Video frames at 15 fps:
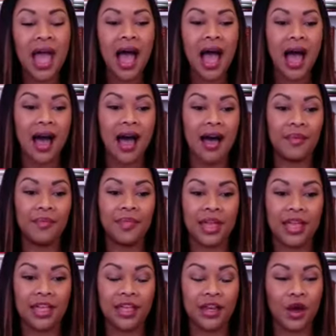Um,
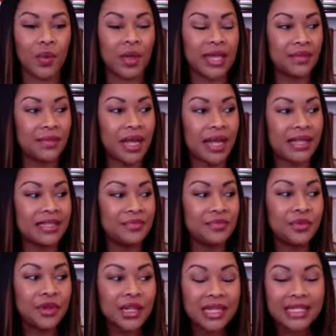you know, we, we got some
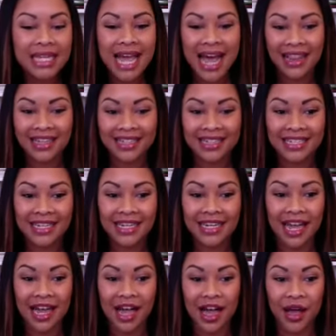really talented
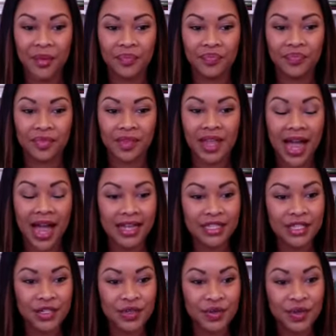um, guys
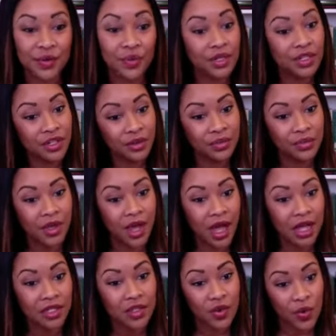to do the original uh,
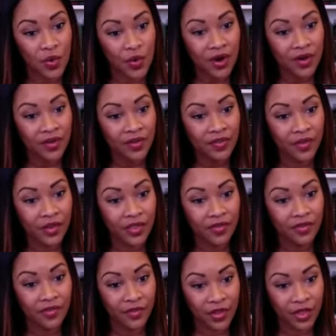score for the
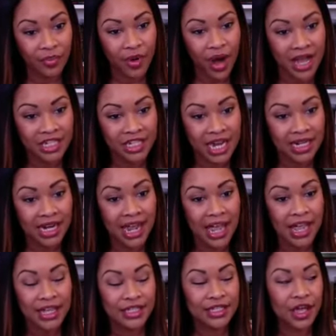for the project.
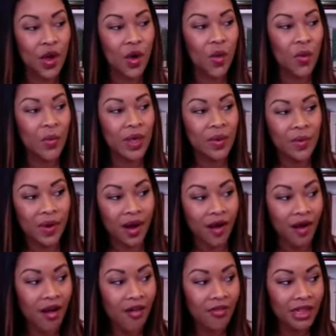So we were
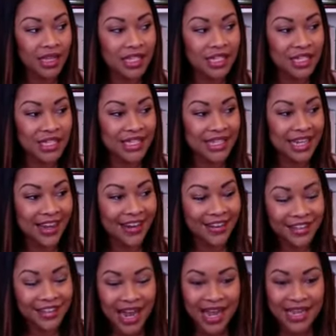all really just
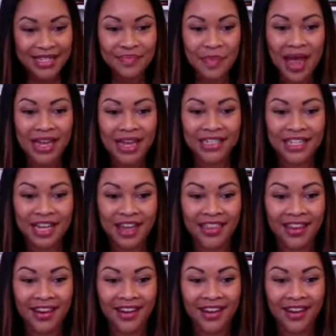energized by each
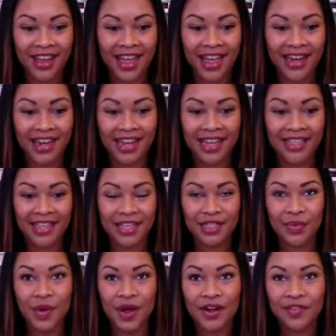other, and it,
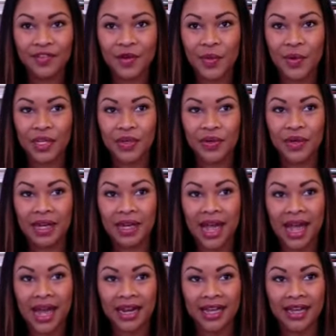it's wonderful when you can
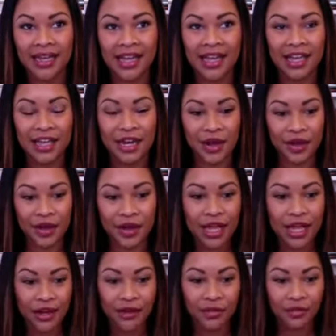kind of you know
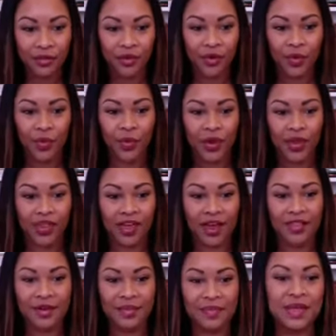get in a room with
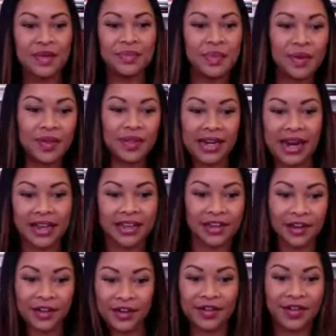other people and
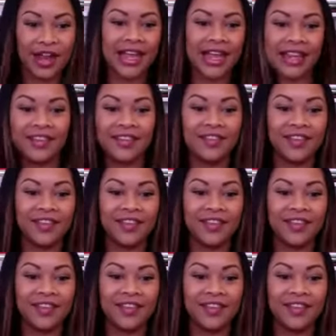your creative